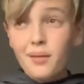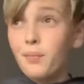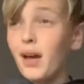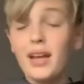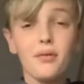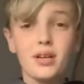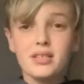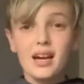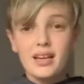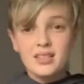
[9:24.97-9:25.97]
Anyways,
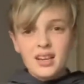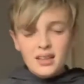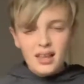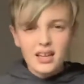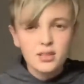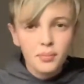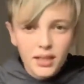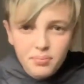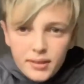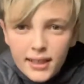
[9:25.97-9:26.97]
guys, that's my
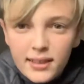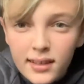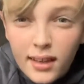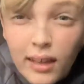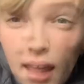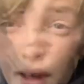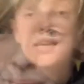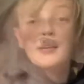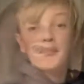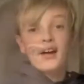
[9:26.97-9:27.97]
predicted 11.
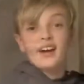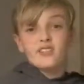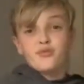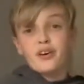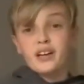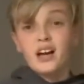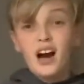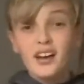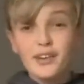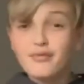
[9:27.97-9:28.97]
Key players for
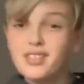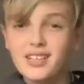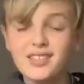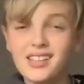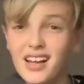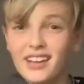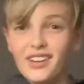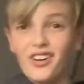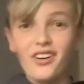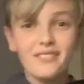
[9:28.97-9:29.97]
Cardiff City then.
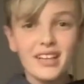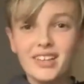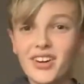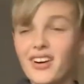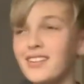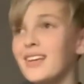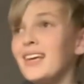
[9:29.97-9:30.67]
Oh, my God.